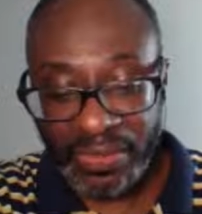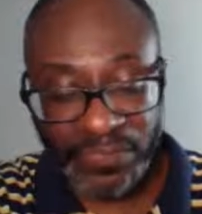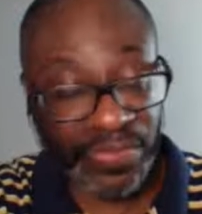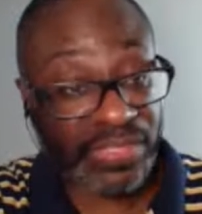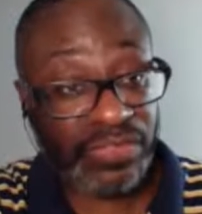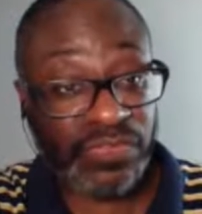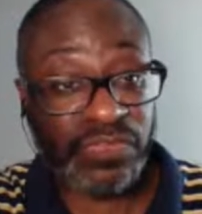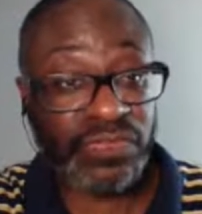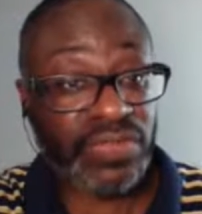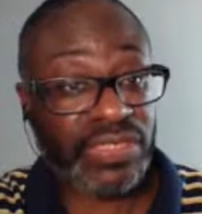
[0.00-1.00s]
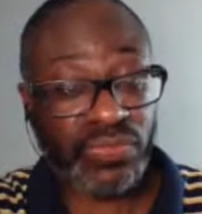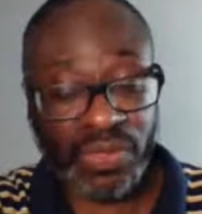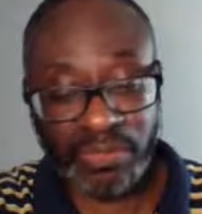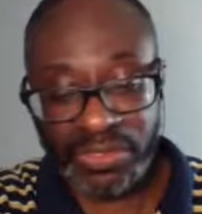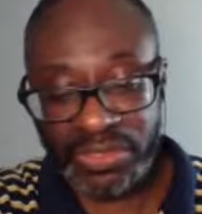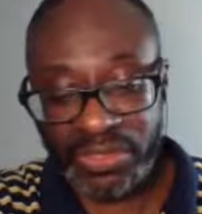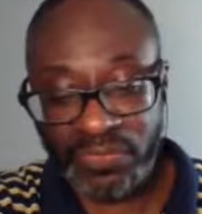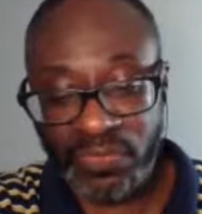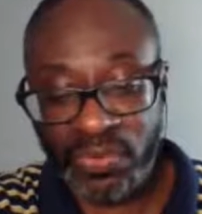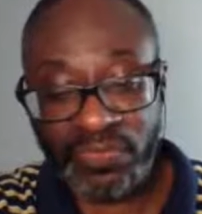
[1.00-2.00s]

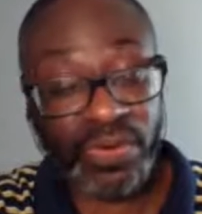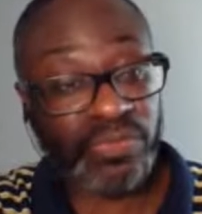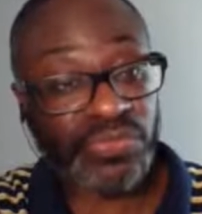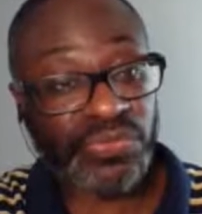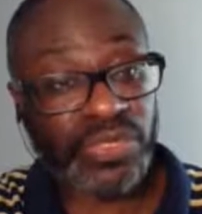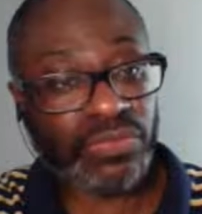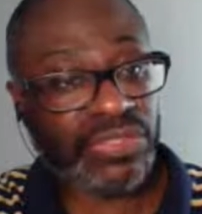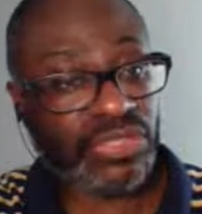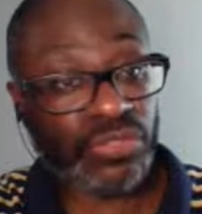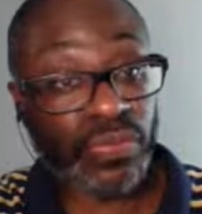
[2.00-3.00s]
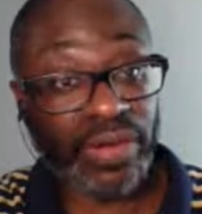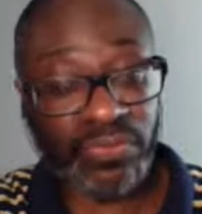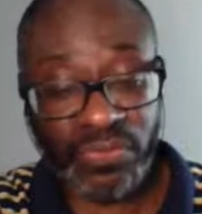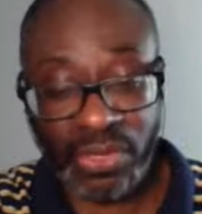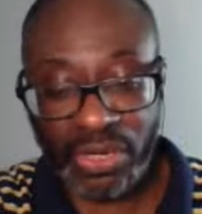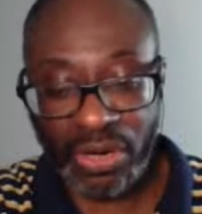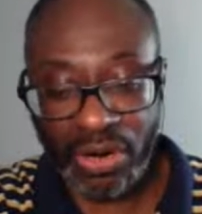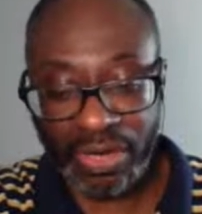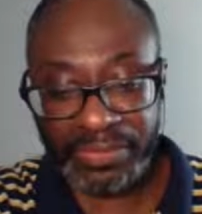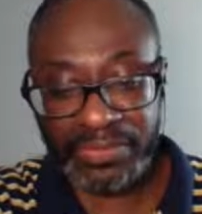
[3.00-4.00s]
51% from the field, which is great for a
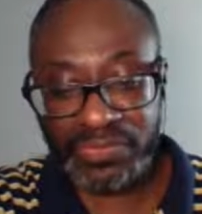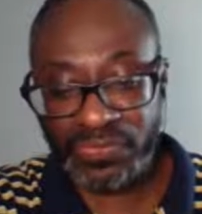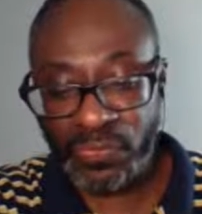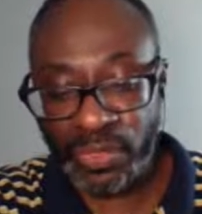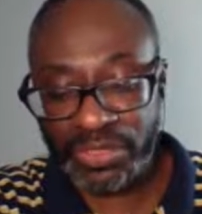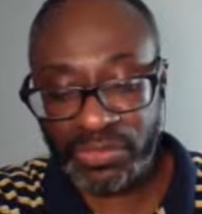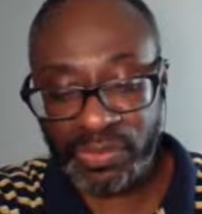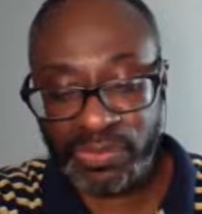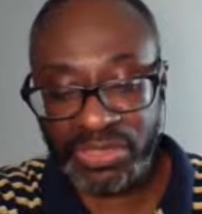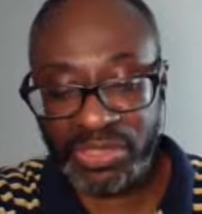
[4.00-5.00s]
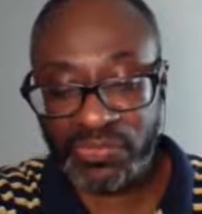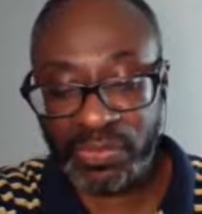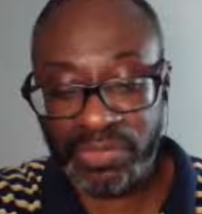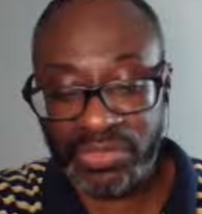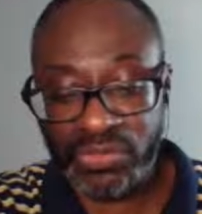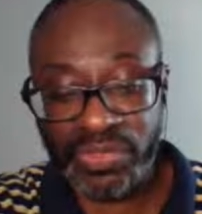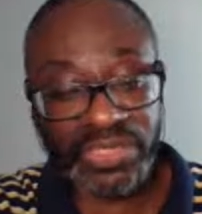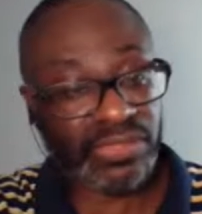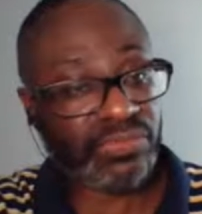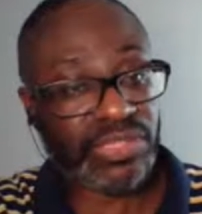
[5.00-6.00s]
guard. 43% from the
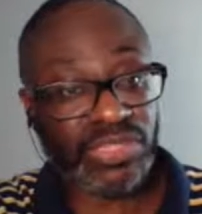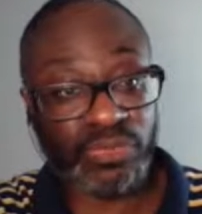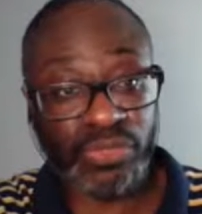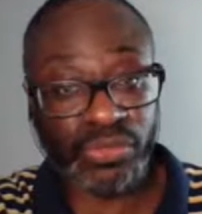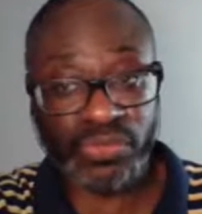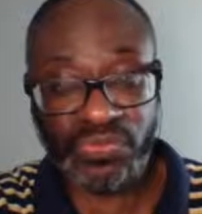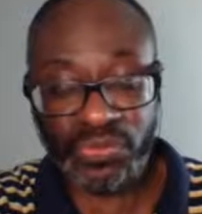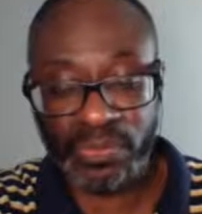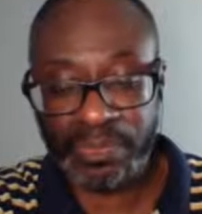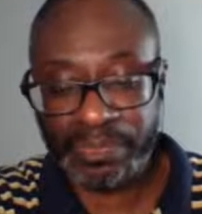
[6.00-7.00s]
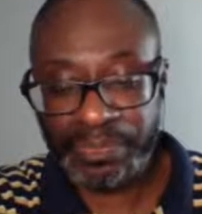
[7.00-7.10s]
three, which is beautiful.